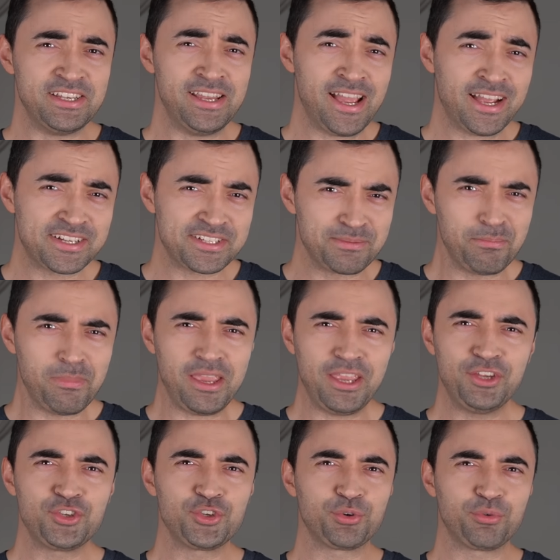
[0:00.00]
next
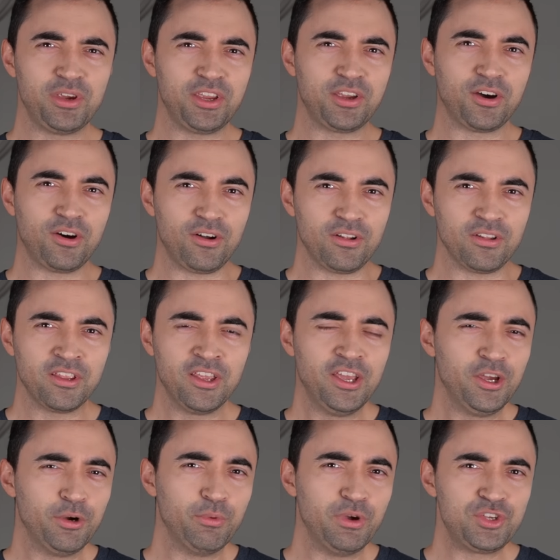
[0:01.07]
major recall,
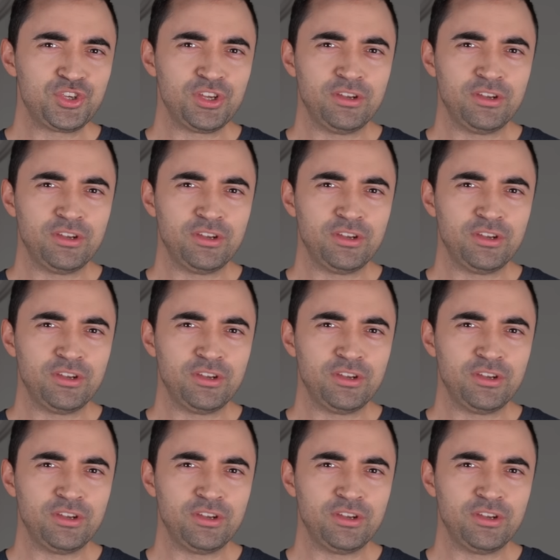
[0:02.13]
which